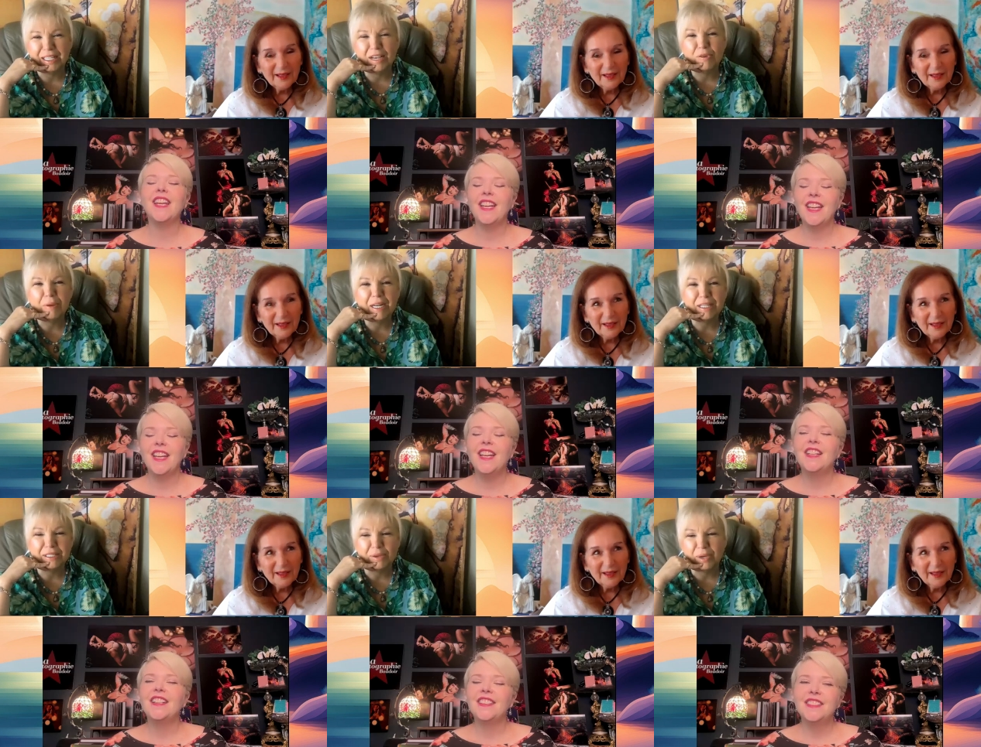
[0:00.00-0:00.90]
Speaker 1: and everybody
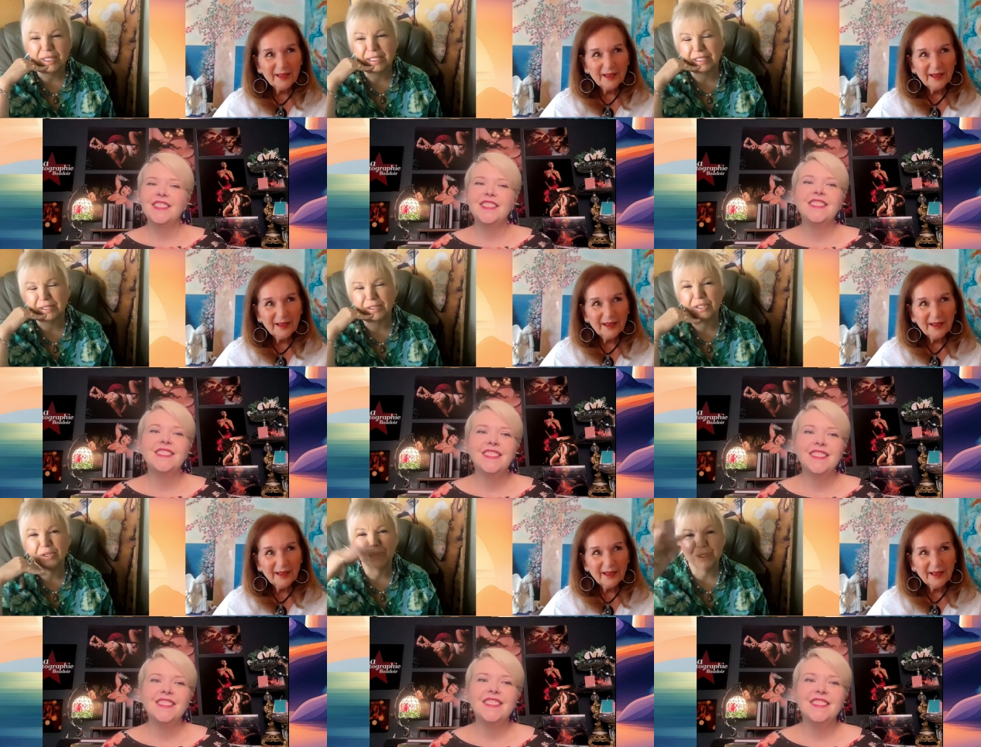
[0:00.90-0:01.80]
else that wants
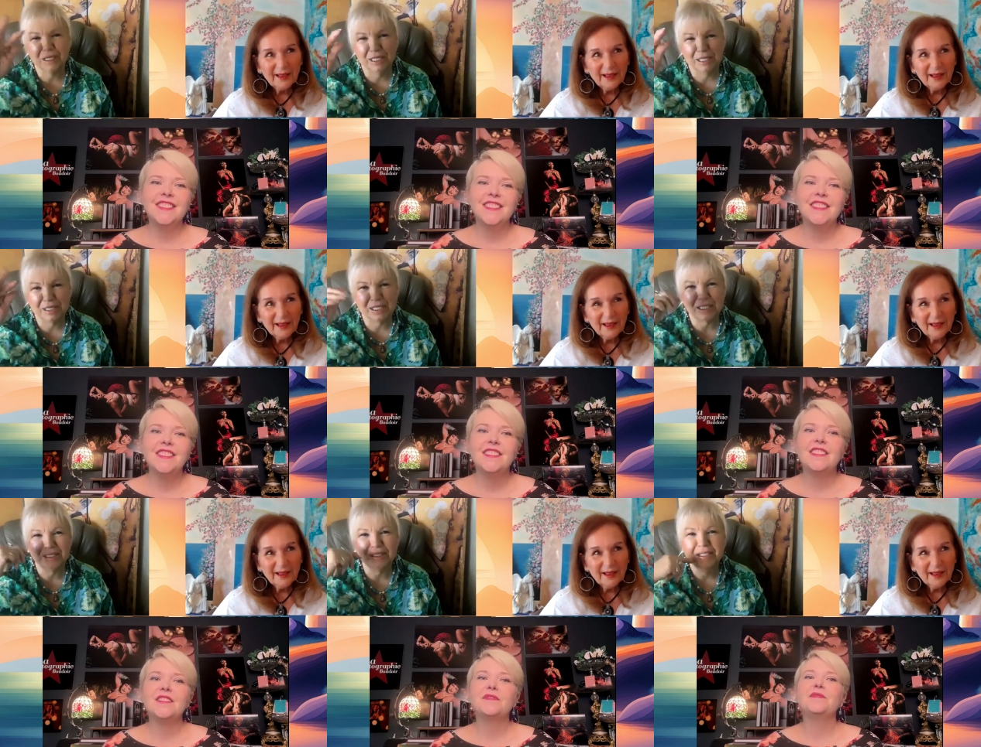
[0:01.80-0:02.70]
their opinions
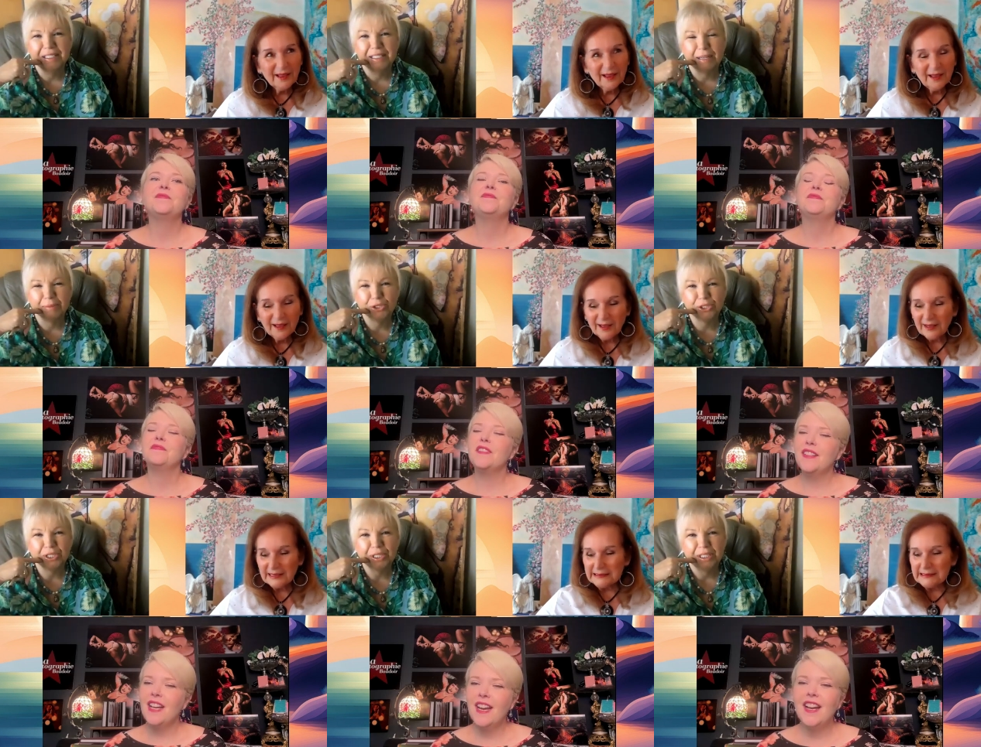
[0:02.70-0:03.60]
done. I'm
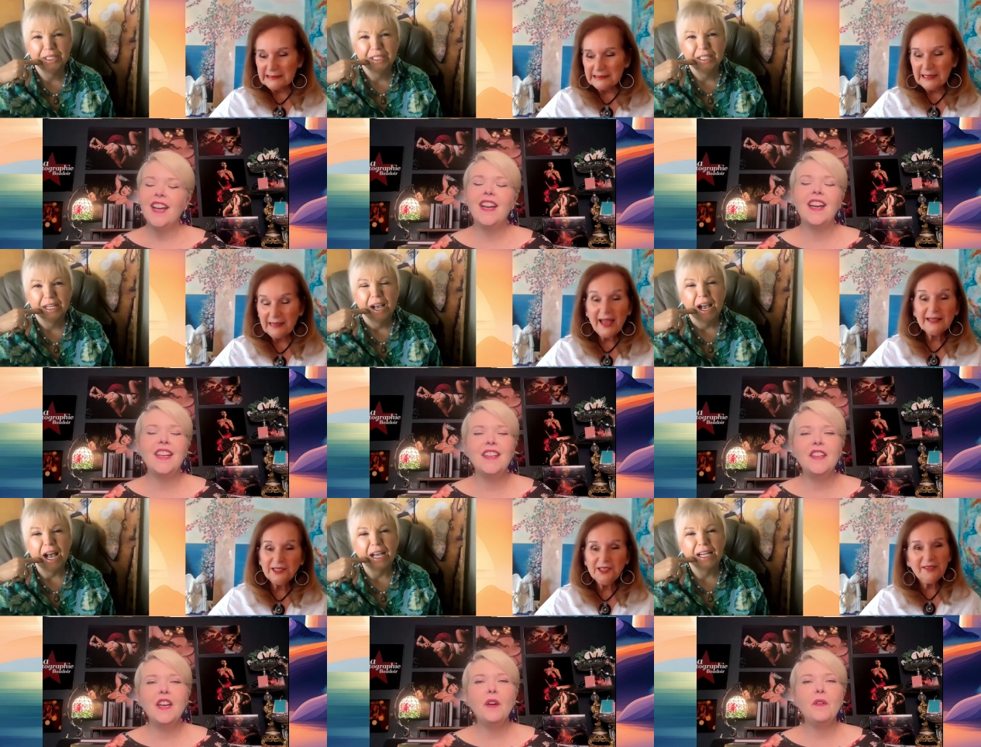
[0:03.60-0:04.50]
sure. Uh,
Speaker 2: that's
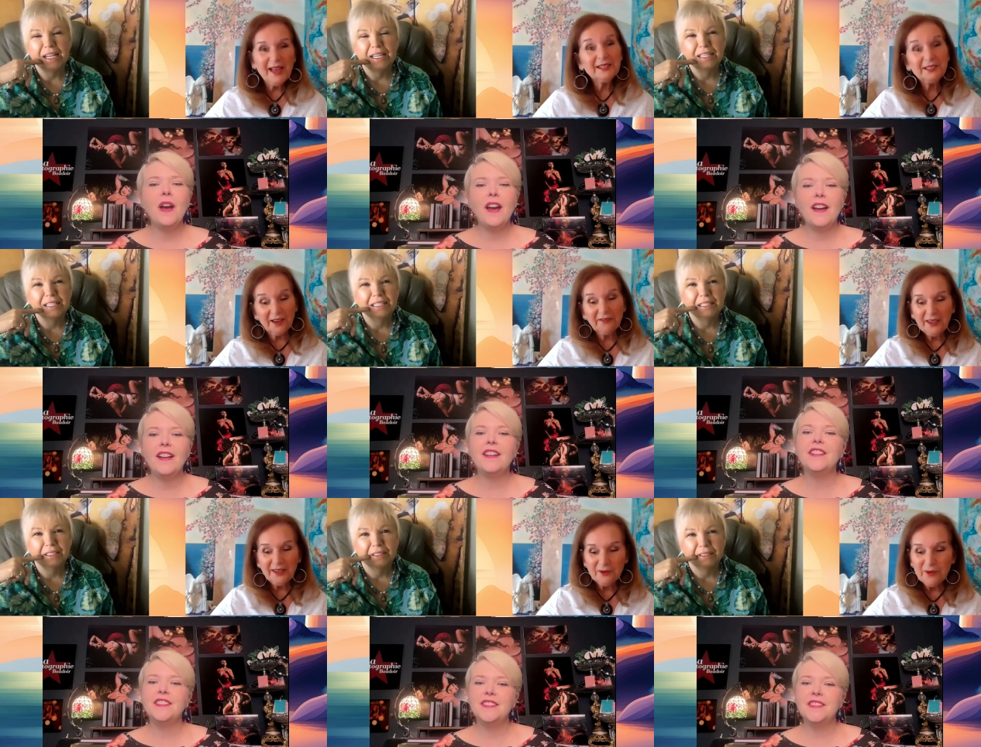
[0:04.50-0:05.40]
a know, t- that's a tough
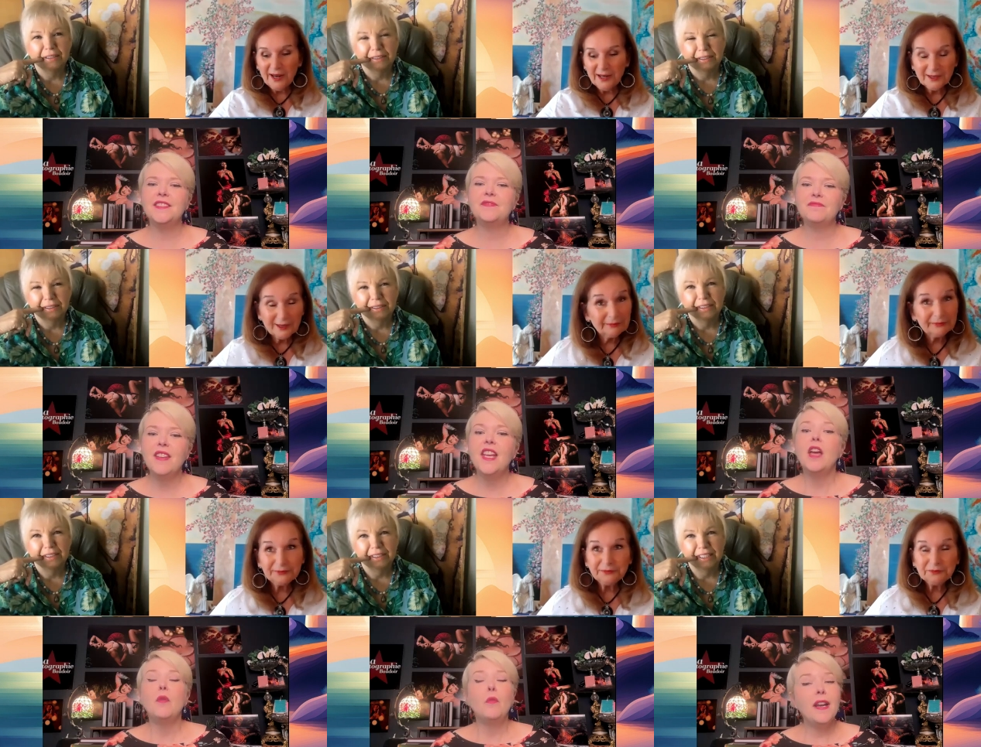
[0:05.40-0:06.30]
gig. Weddings.
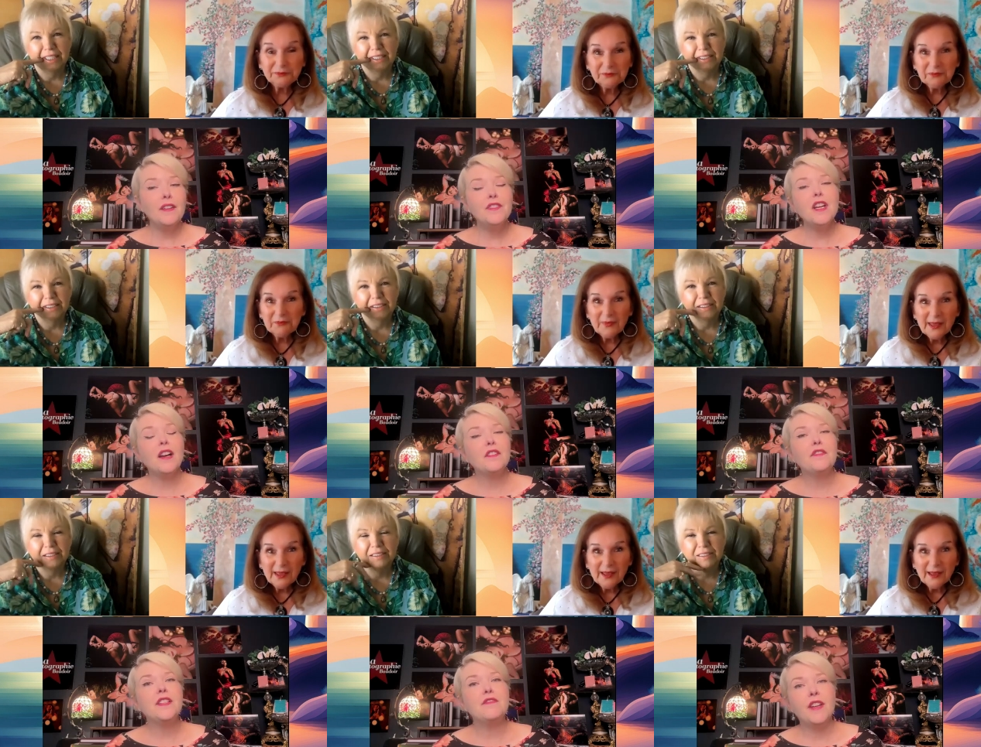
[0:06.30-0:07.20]
Wedding
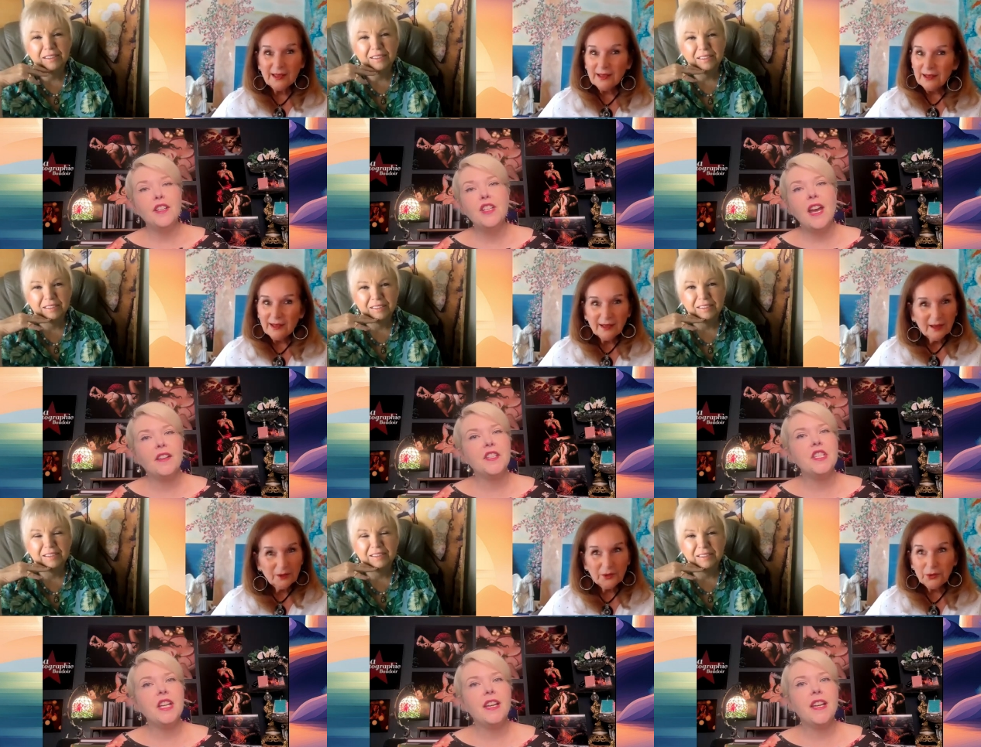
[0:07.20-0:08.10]
photography is very
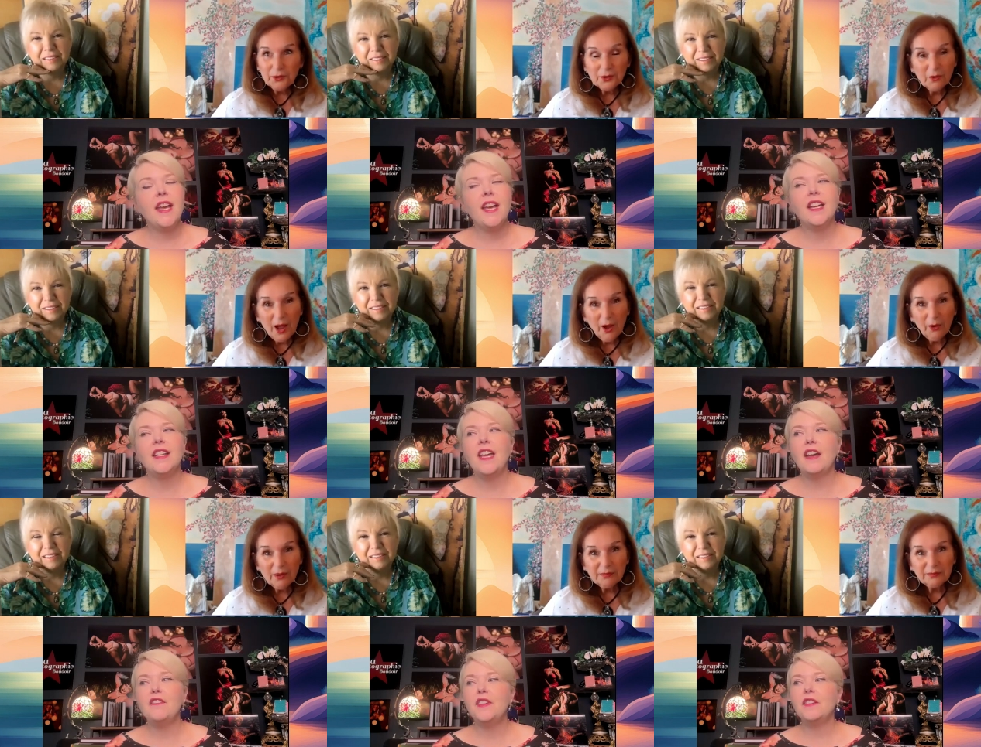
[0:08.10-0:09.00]
challenging, and
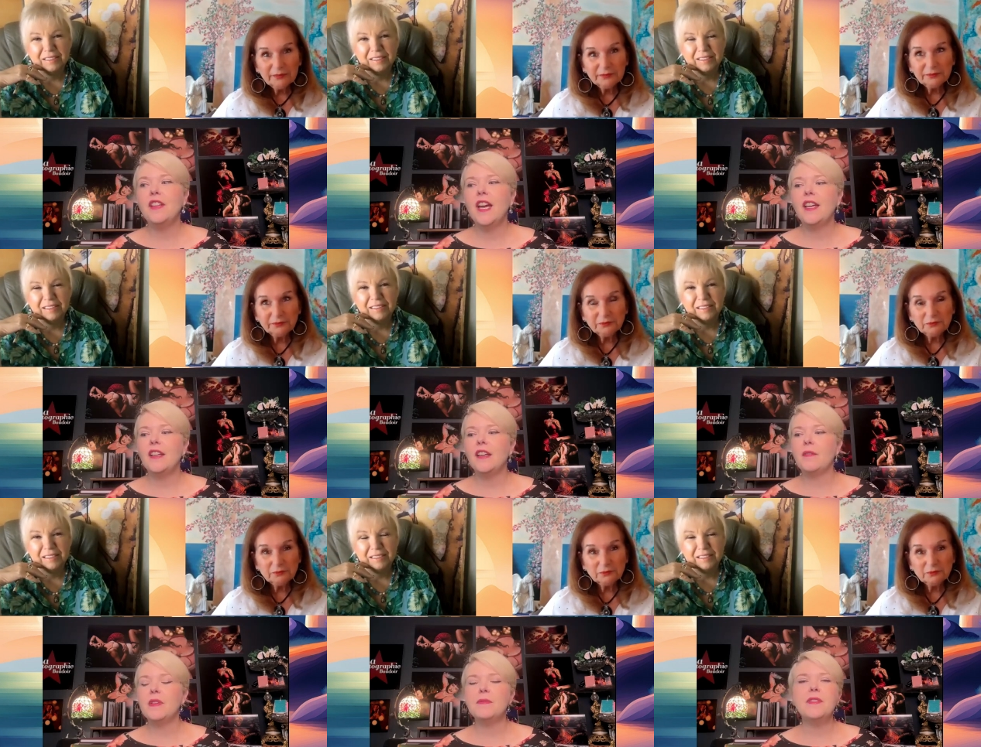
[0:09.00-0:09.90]
I feel like I'm, I'm